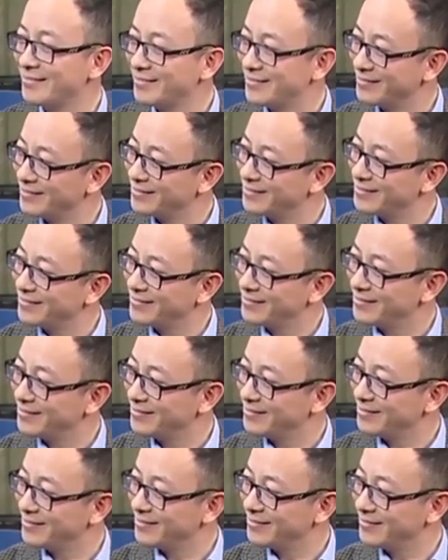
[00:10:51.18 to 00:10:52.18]

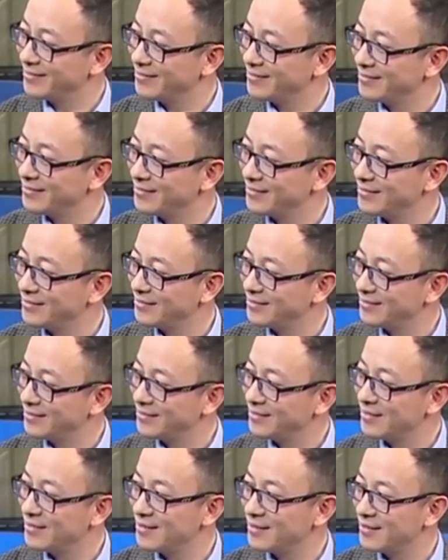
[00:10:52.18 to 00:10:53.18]

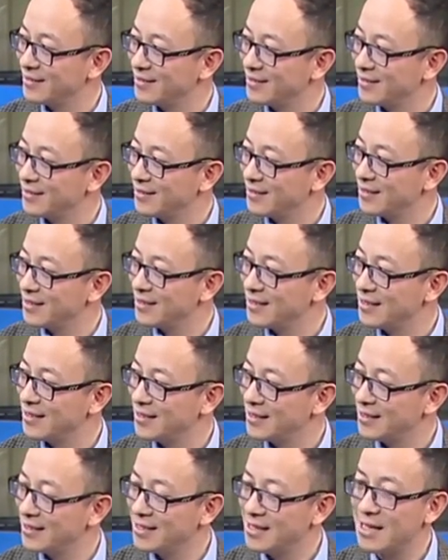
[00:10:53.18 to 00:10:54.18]

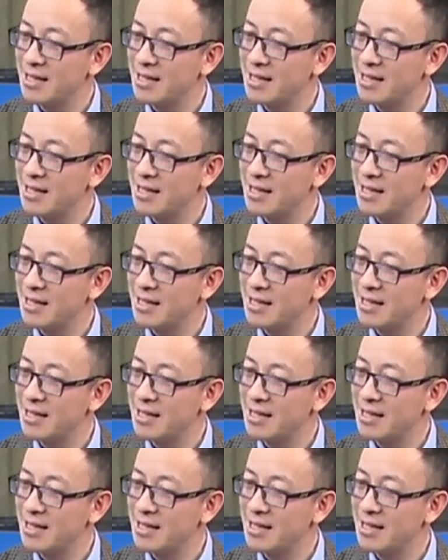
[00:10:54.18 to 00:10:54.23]
No words are spoken by the person on screen.